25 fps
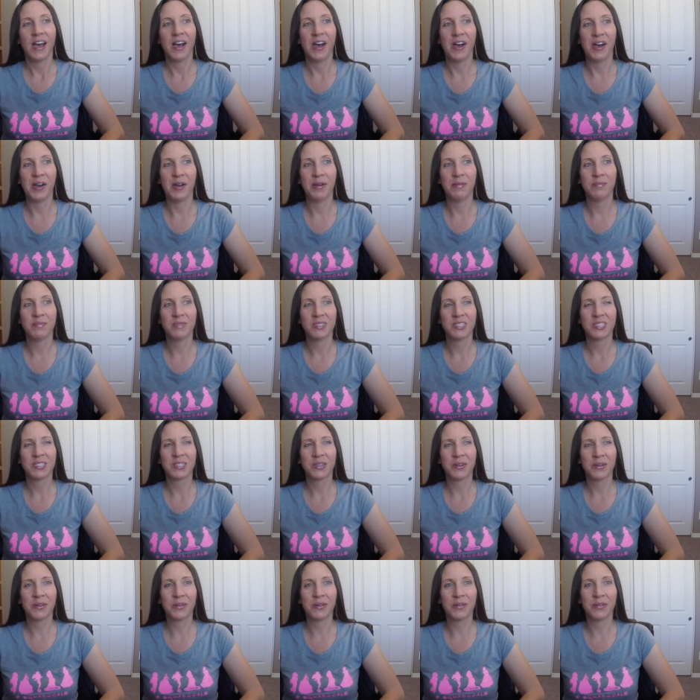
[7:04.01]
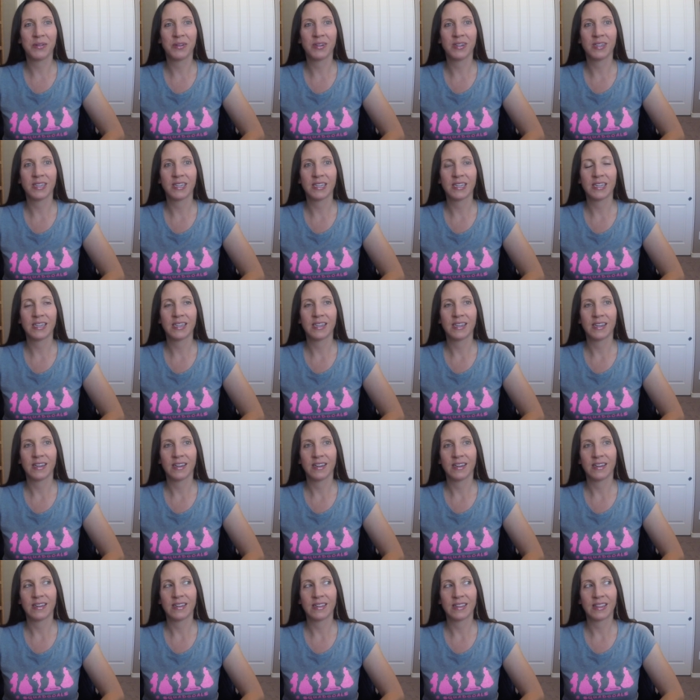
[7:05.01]
Um, so
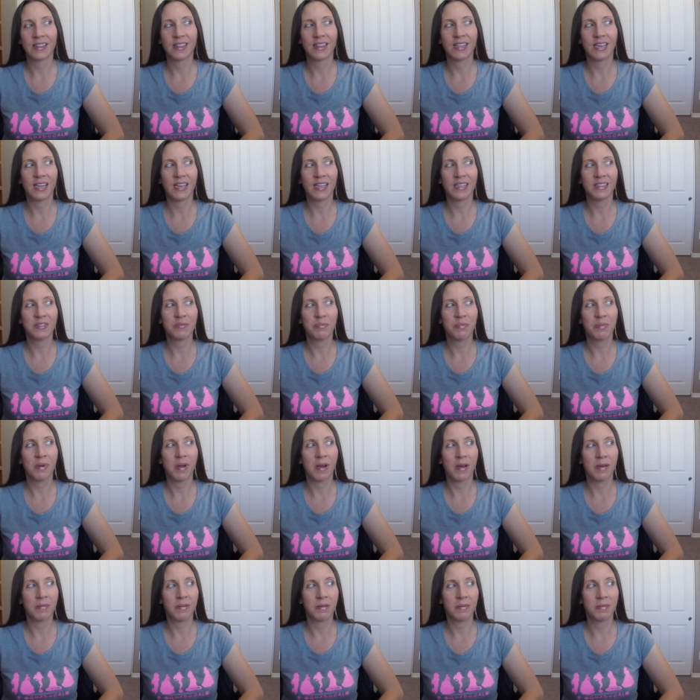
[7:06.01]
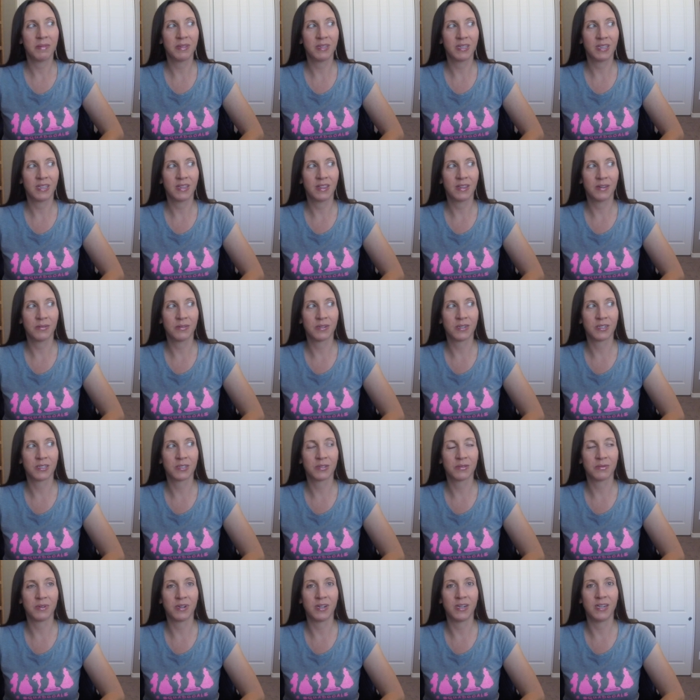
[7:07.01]
that's probably the
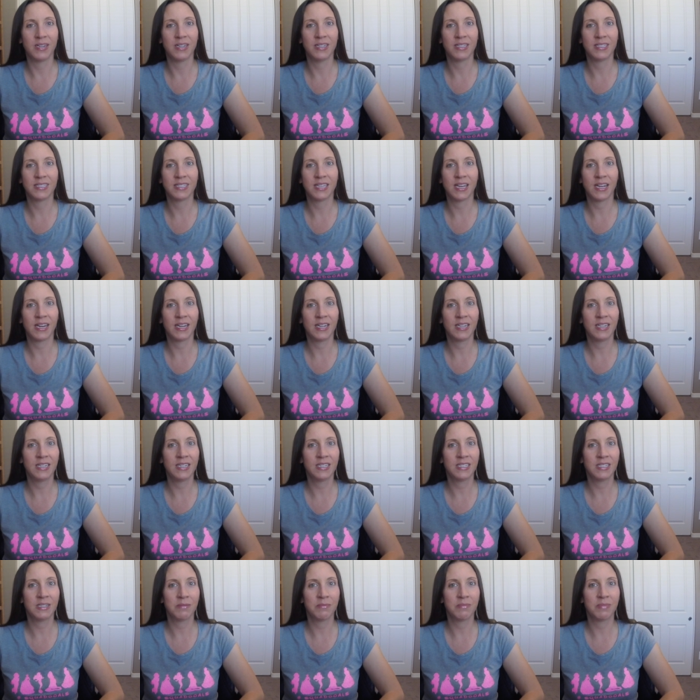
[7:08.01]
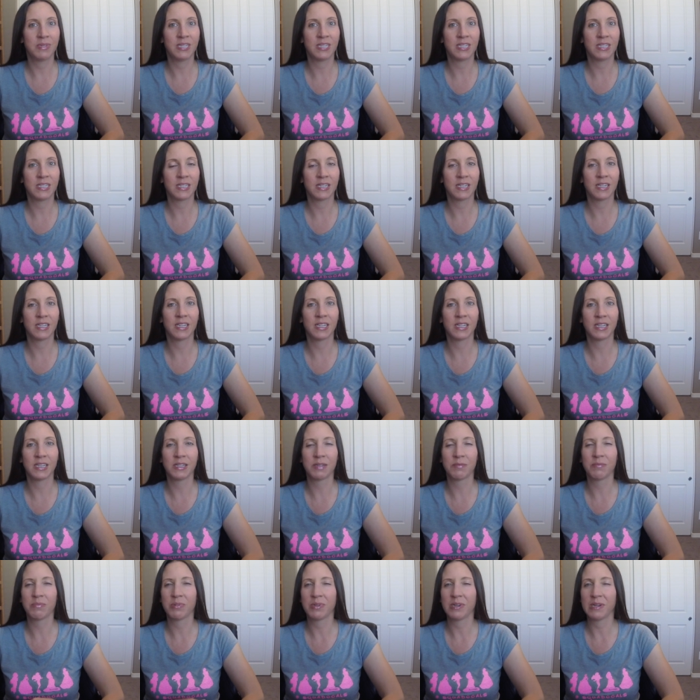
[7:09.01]
worst one is that I need to be a,
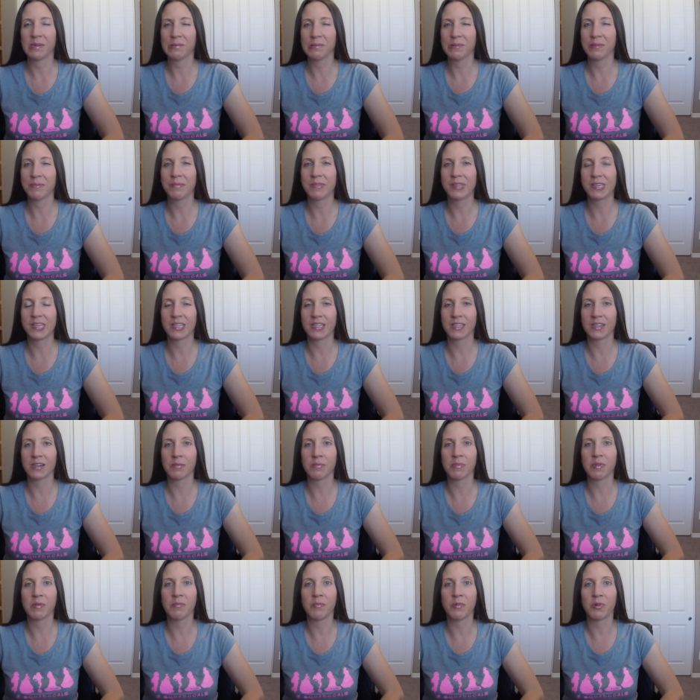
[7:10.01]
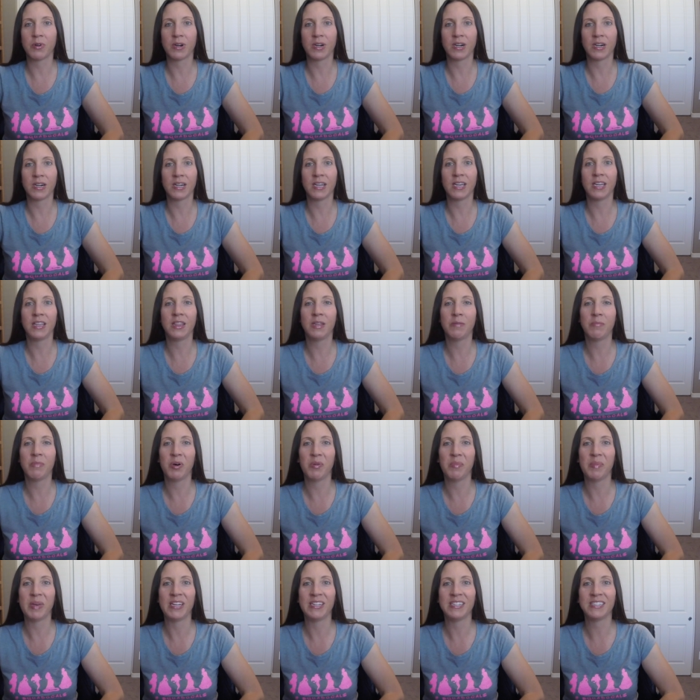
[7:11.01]
probably a little bit more in the
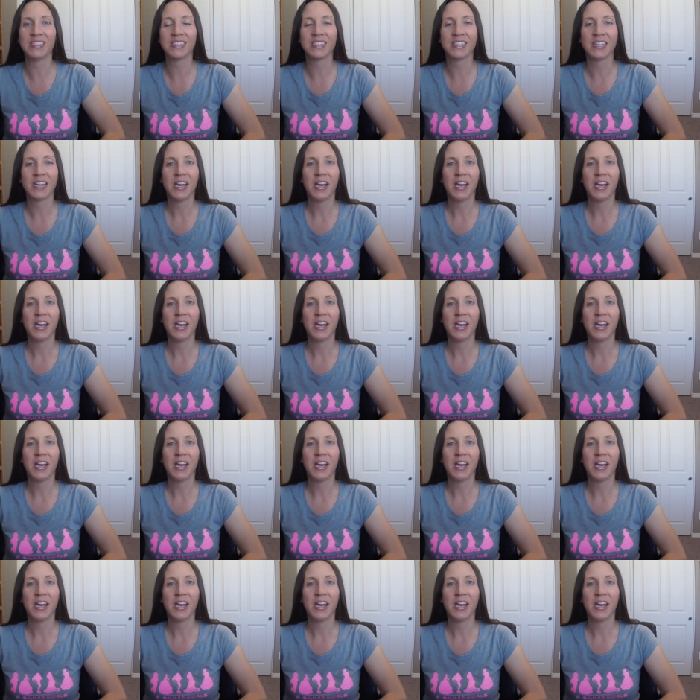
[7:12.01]
moment